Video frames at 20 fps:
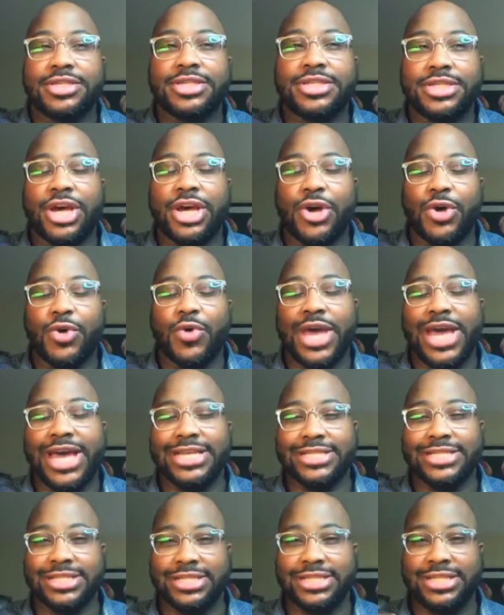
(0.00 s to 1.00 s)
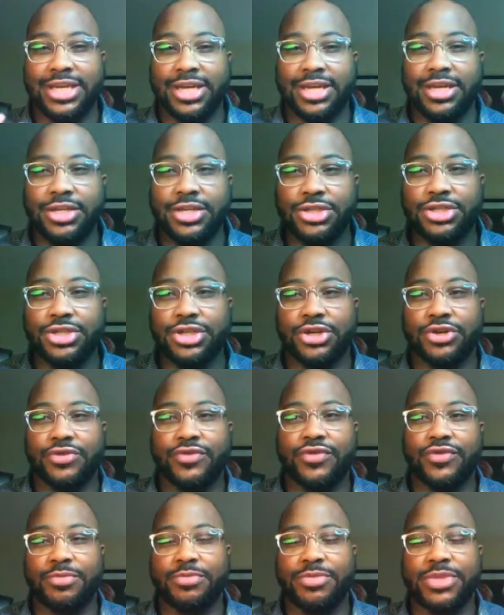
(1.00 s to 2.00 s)
So as a teacher,
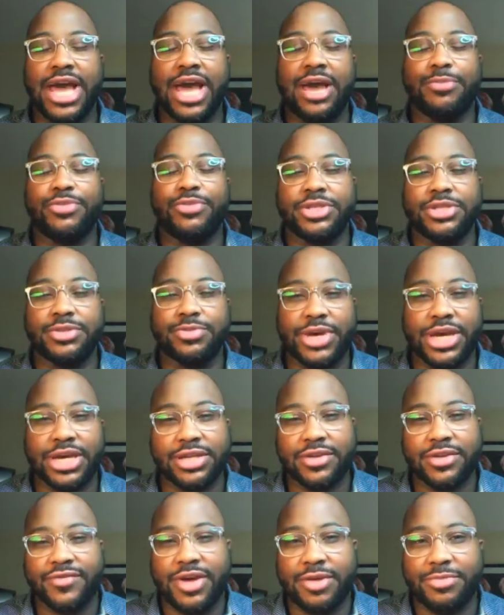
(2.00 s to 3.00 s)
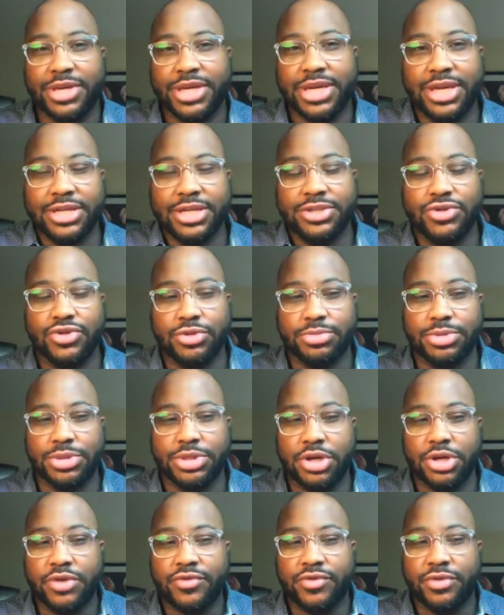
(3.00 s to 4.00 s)
from that perspective, I began to
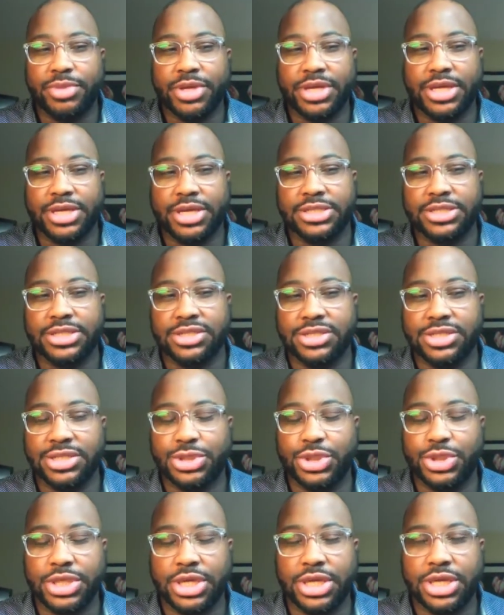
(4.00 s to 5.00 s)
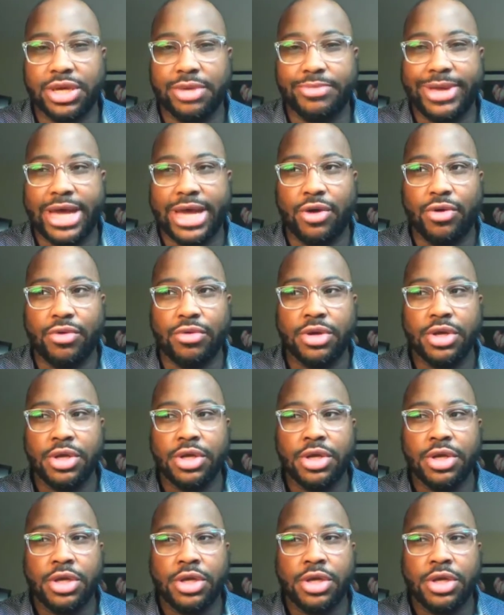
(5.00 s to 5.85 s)
observe and begin to just think about,